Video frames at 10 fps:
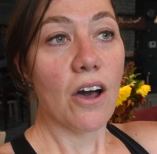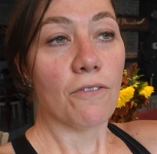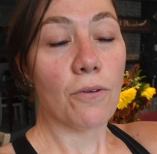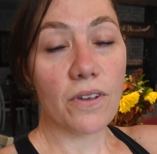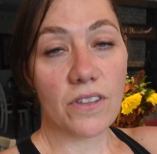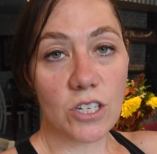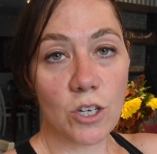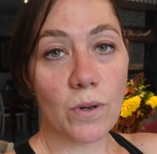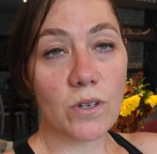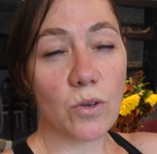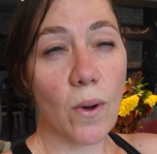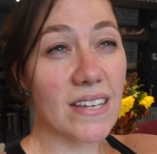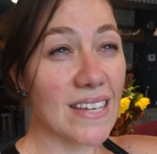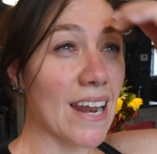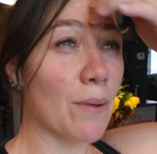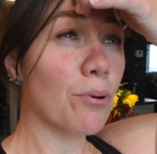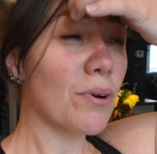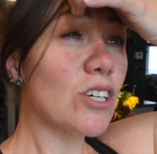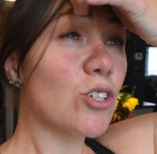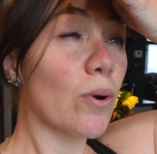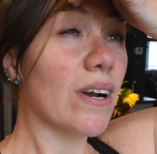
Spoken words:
for the sumo squats. And I'm pretty sure